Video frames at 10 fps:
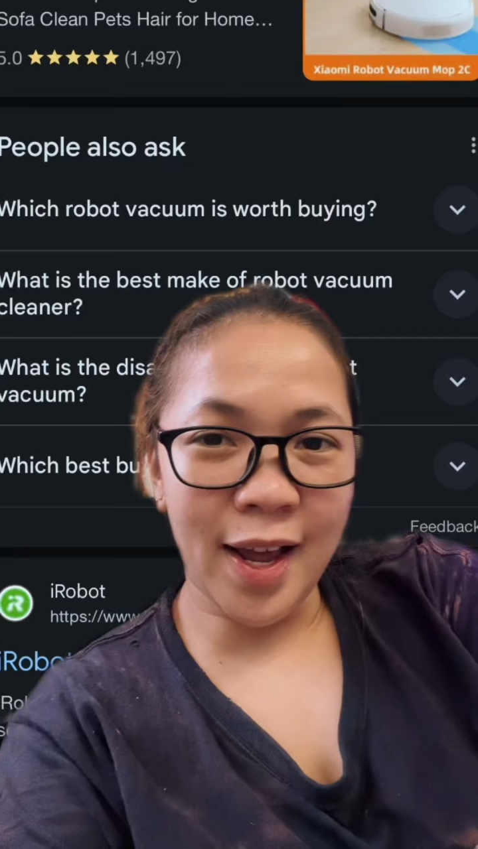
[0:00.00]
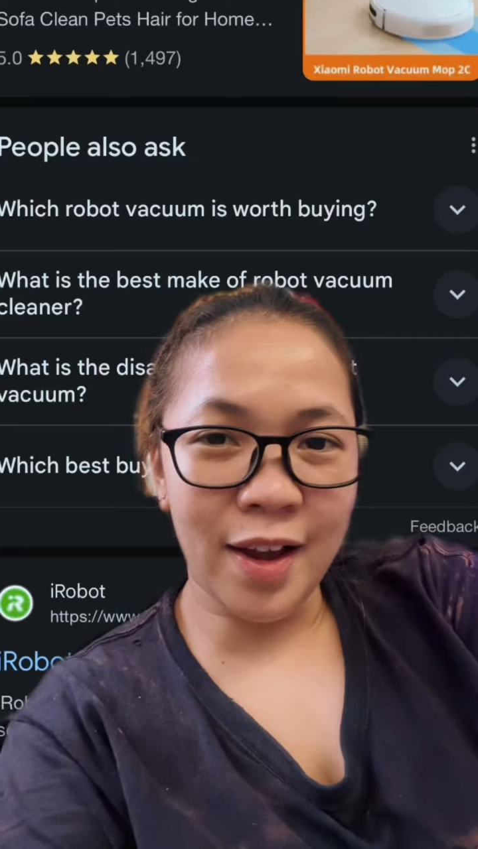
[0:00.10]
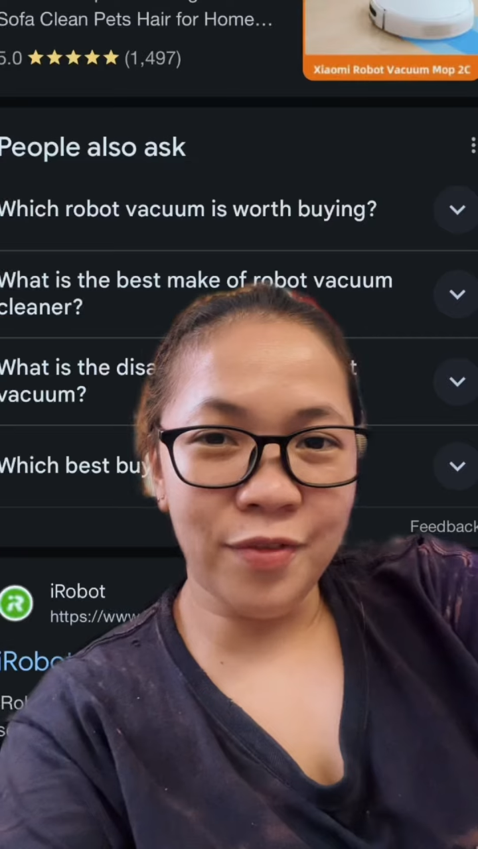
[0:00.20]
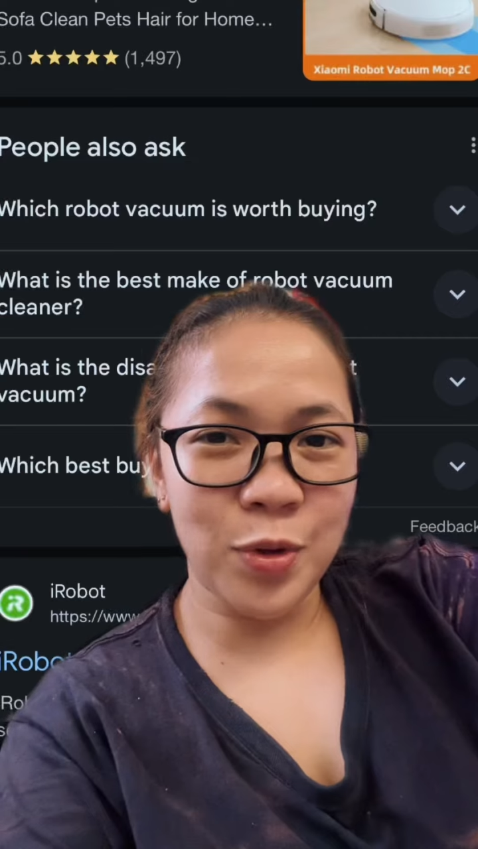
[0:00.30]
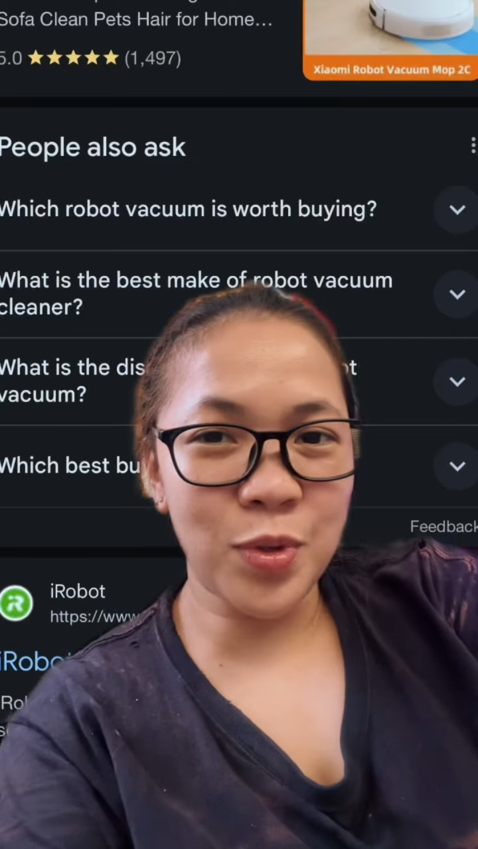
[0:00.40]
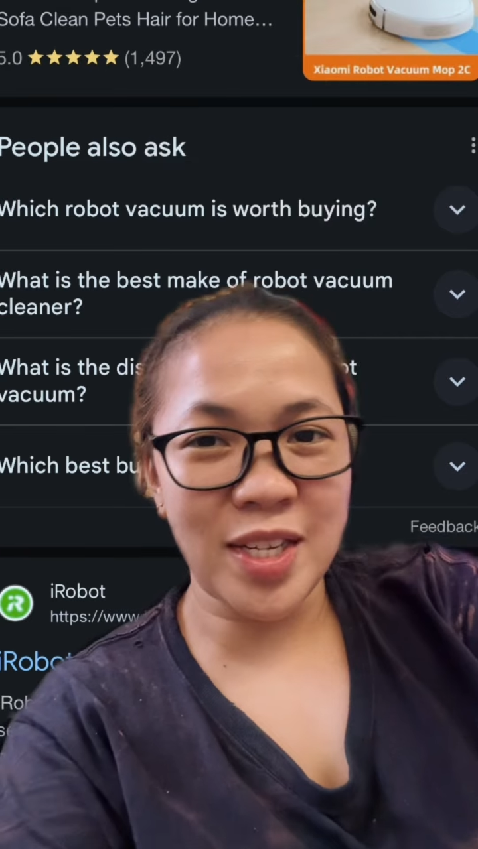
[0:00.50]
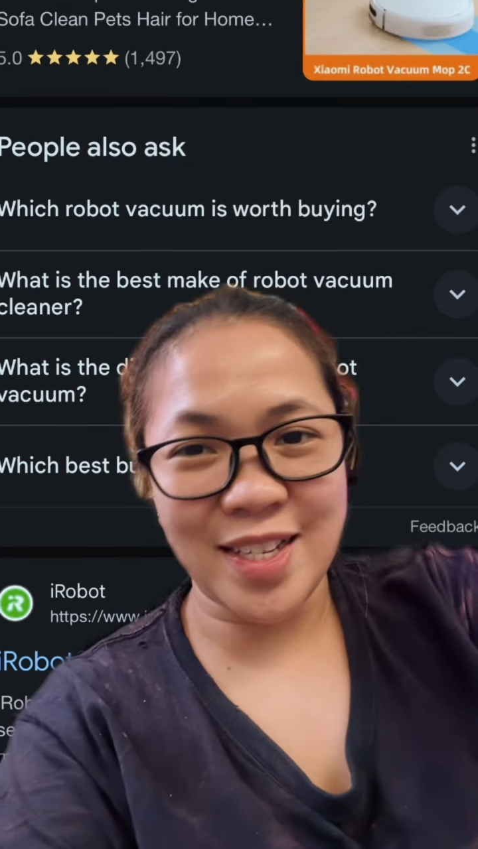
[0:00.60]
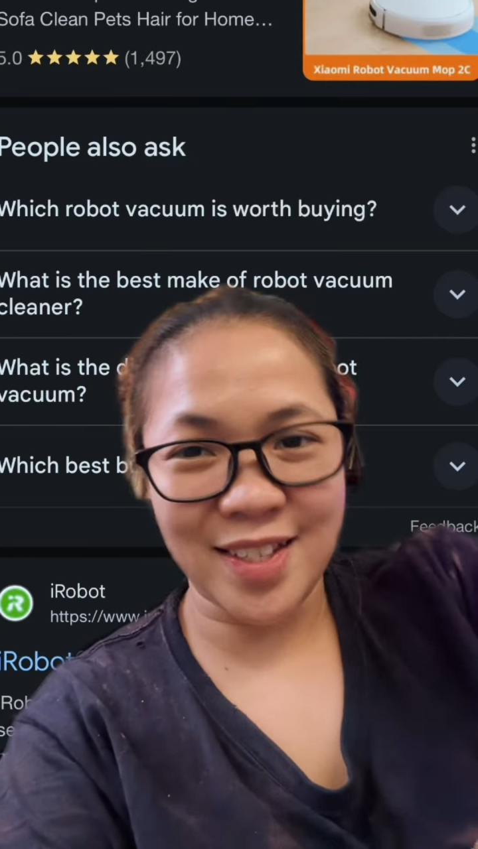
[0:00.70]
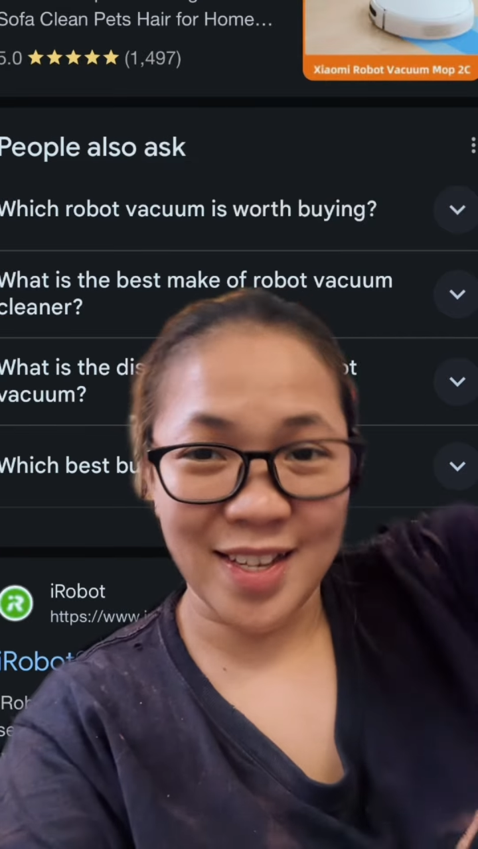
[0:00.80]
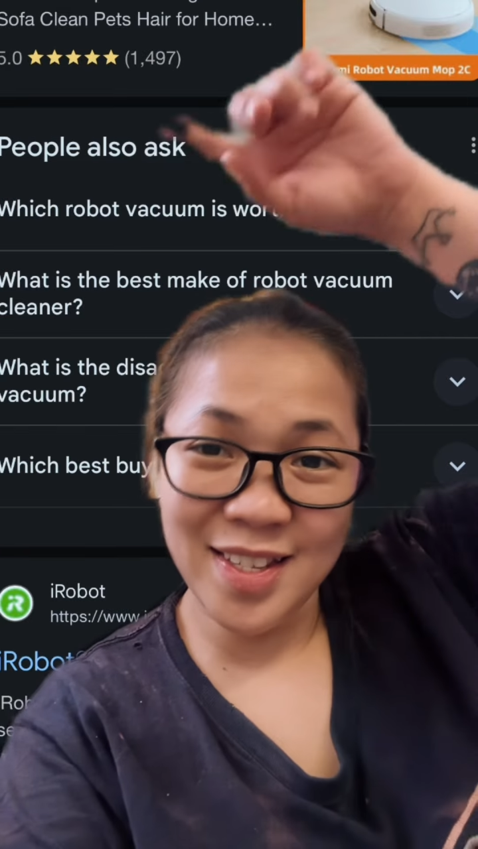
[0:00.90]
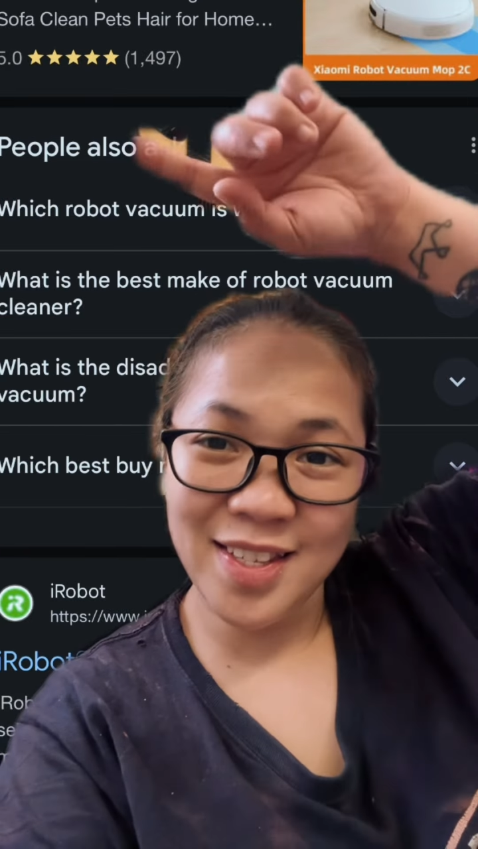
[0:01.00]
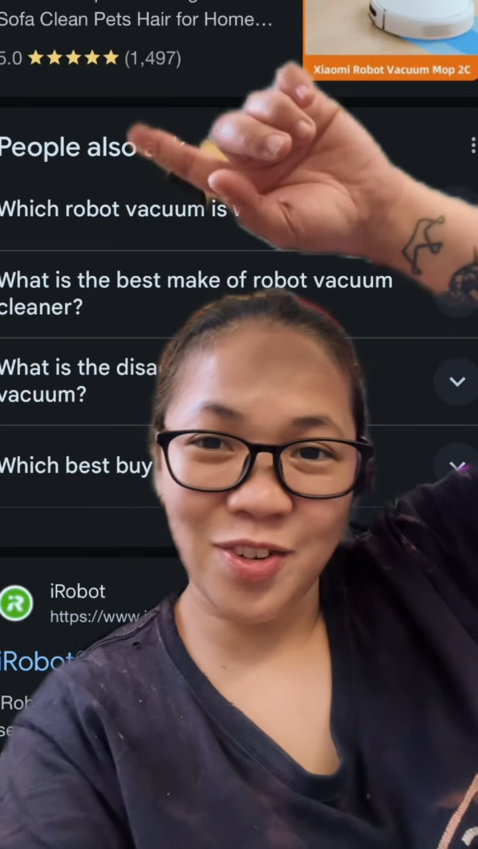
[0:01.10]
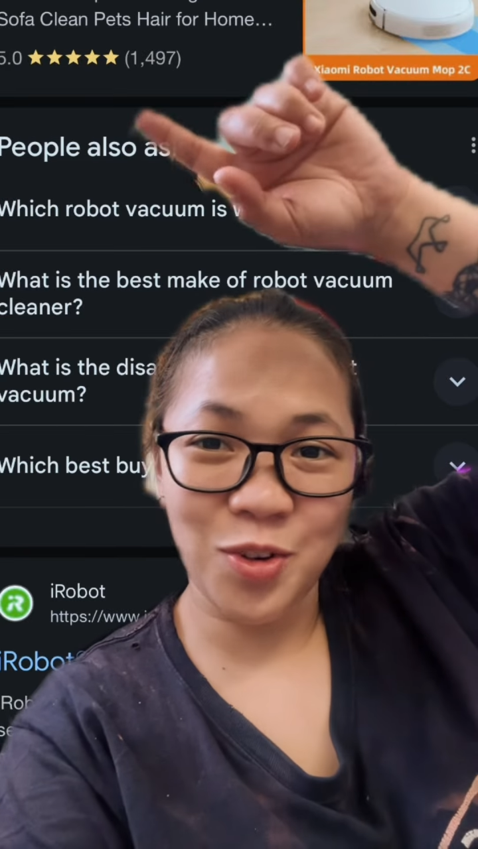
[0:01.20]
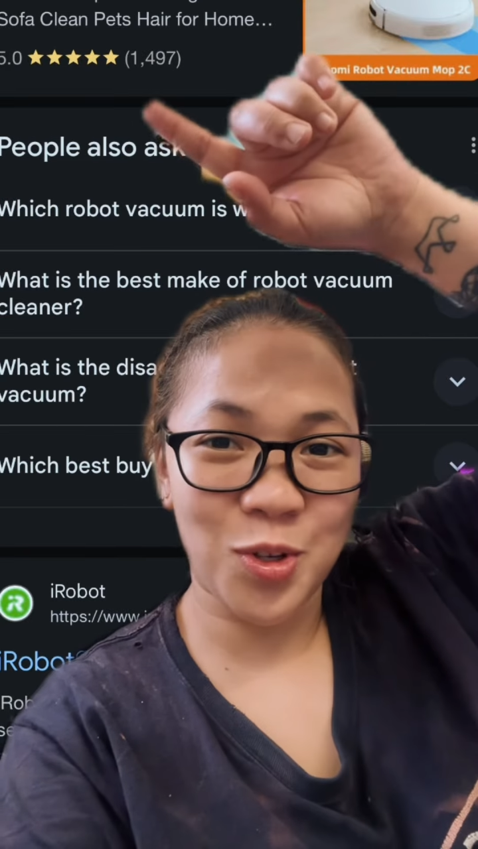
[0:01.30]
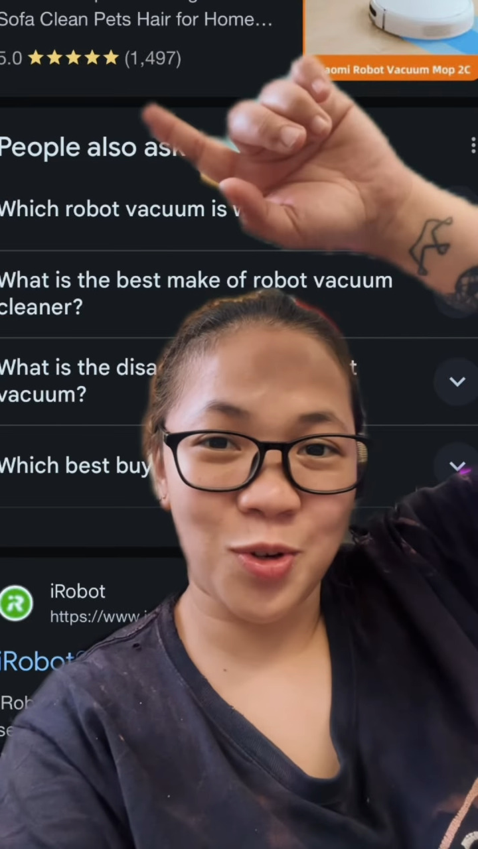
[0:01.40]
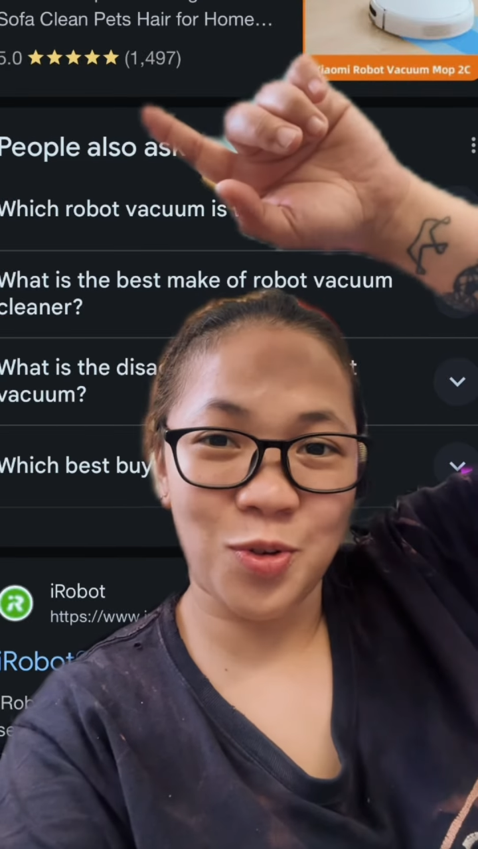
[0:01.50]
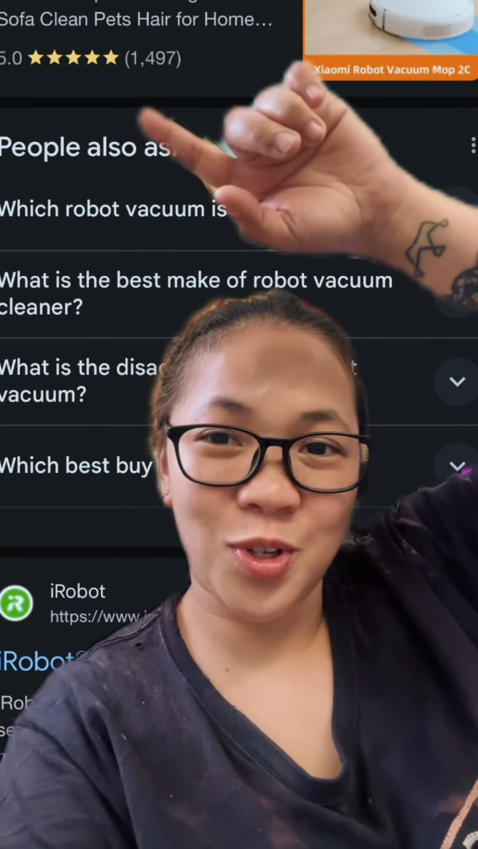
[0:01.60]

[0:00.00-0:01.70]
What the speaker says: Have you seen this on your search